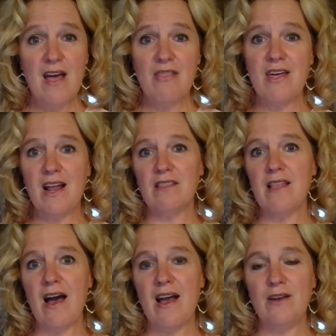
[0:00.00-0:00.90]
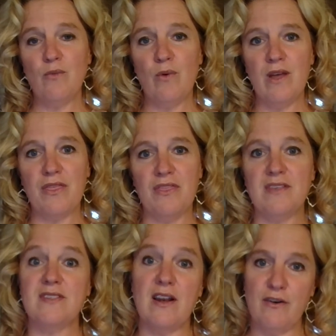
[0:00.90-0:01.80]
that align with the
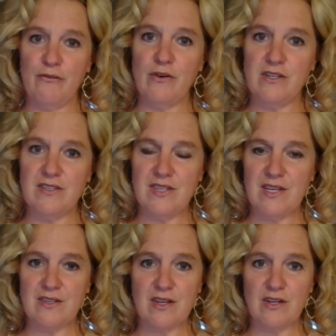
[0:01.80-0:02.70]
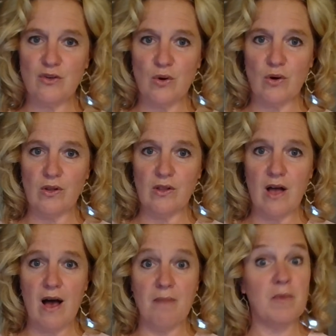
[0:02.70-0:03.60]
Center for Disease Control
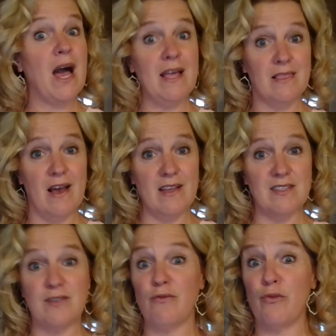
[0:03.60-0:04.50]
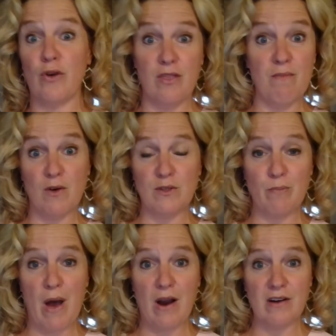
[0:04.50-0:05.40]
guidelines for the most
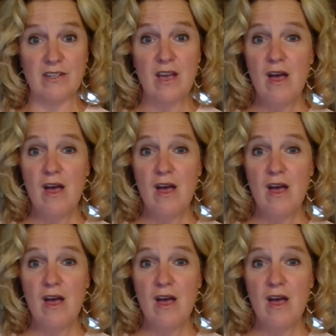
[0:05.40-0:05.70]
part,